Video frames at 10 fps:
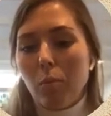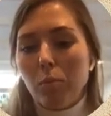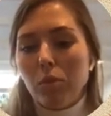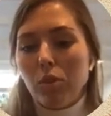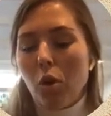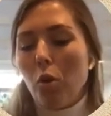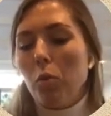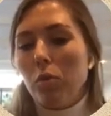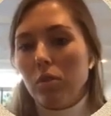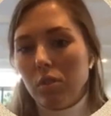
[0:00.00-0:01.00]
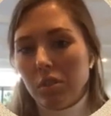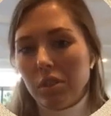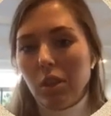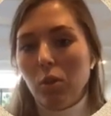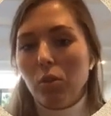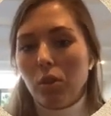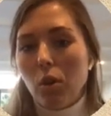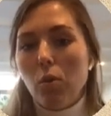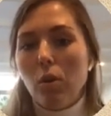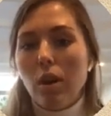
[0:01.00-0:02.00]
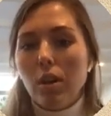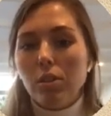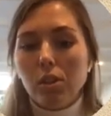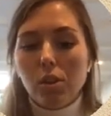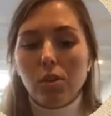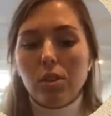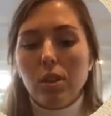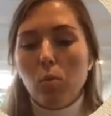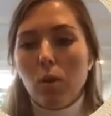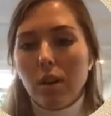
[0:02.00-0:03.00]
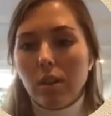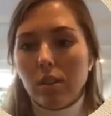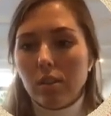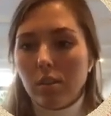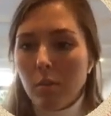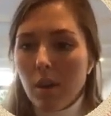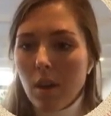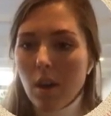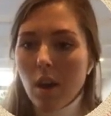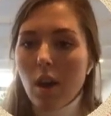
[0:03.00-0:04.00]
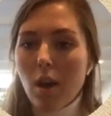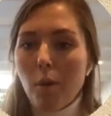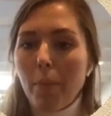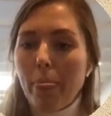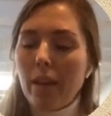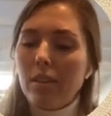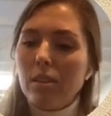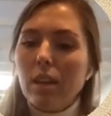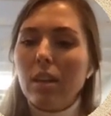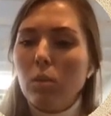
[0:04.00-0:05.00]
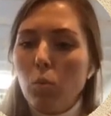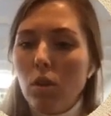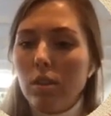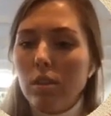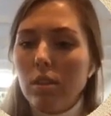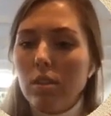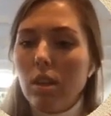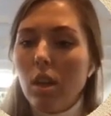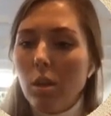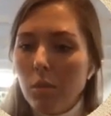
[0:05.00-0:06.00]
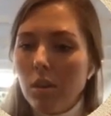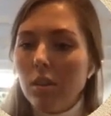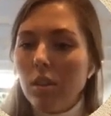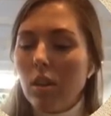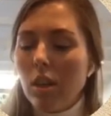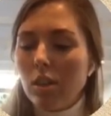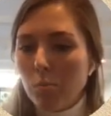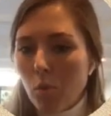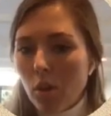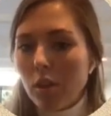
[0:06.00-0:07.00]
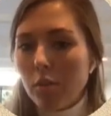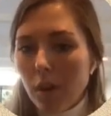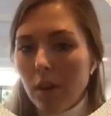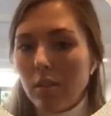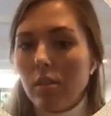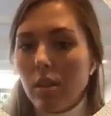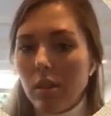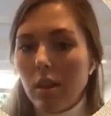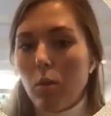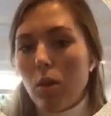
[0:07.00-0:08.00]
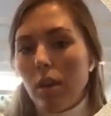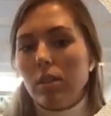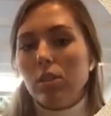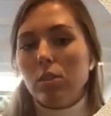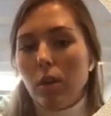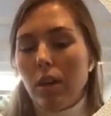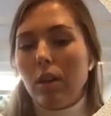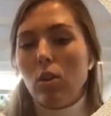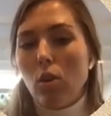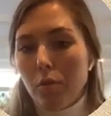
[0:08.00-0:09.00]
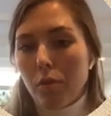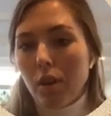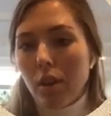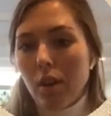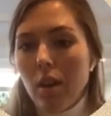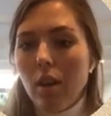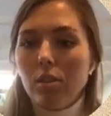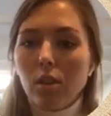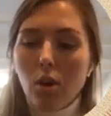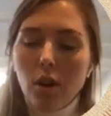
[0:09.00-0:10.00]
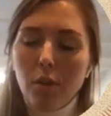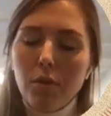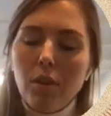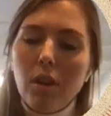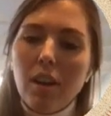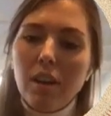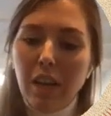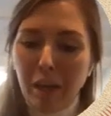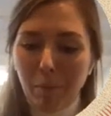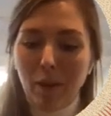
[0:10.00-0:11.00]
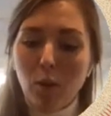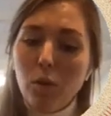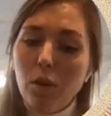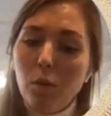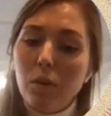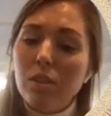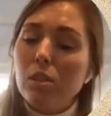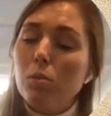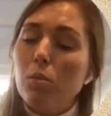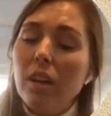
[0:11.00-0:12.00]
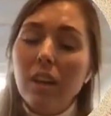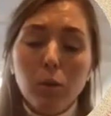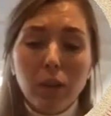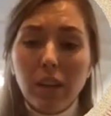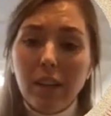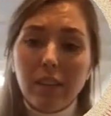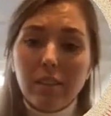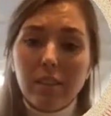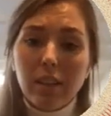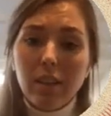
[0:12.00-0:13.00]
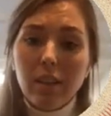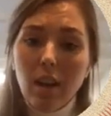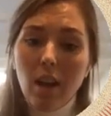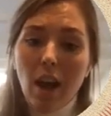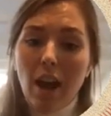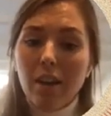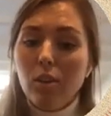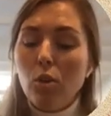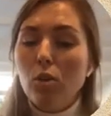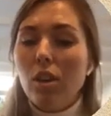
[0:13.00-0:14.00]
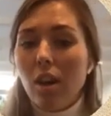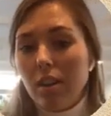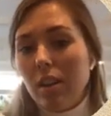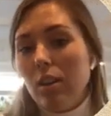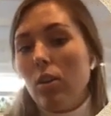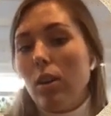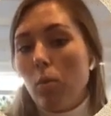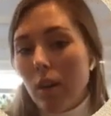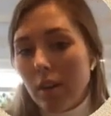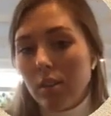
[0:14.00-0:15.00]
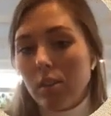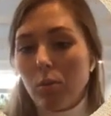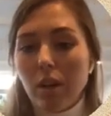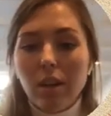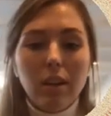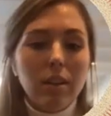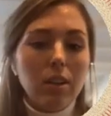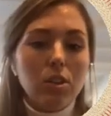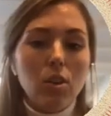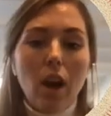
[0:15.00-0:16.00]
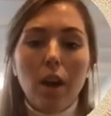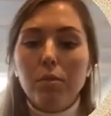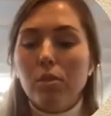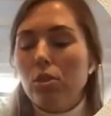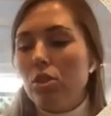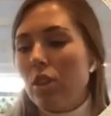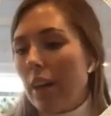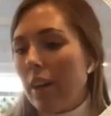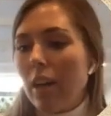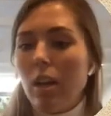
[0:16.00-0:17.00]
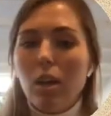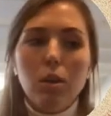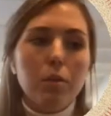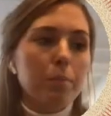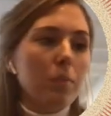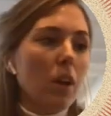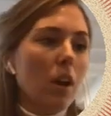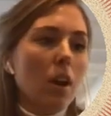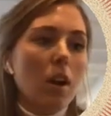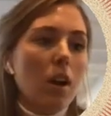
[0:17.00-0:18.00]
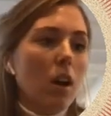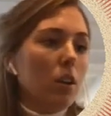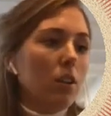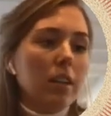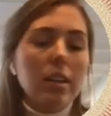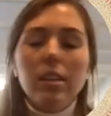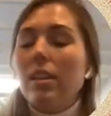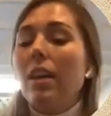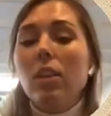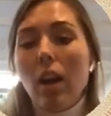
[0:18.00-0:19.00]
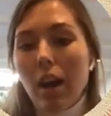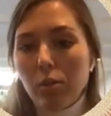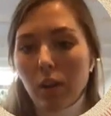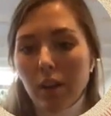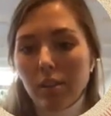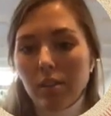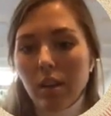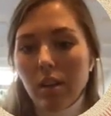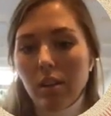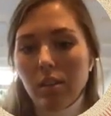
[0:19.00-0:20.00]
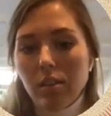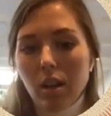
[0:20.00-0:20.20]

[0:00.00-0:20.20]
So still no security awareness. The second one is that the email is more advanced than the awareness training covered. So if you got an email, which really realistic, and you got in your awareness training that you have to check if the sender address is